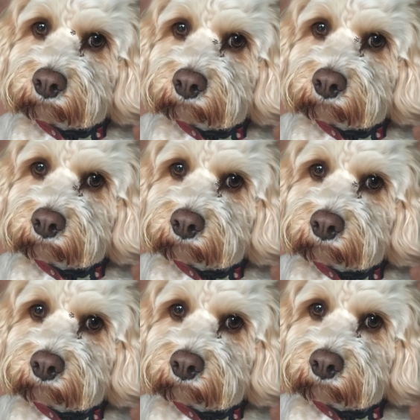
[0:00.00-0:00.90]

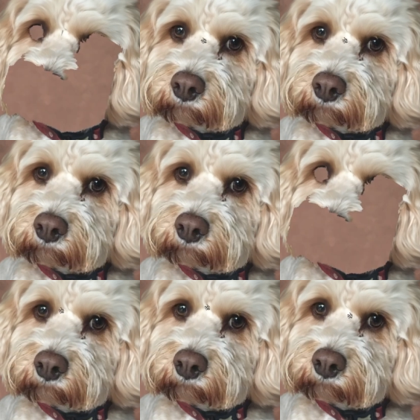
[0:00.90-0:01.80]
working down his
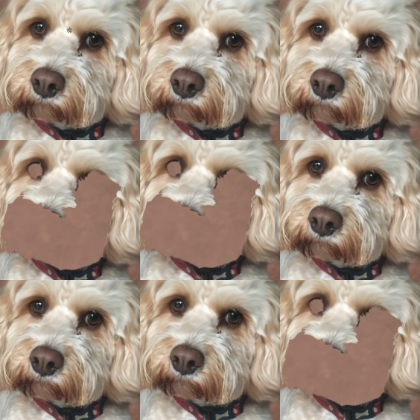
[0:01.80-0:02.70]
cheeks. Got to give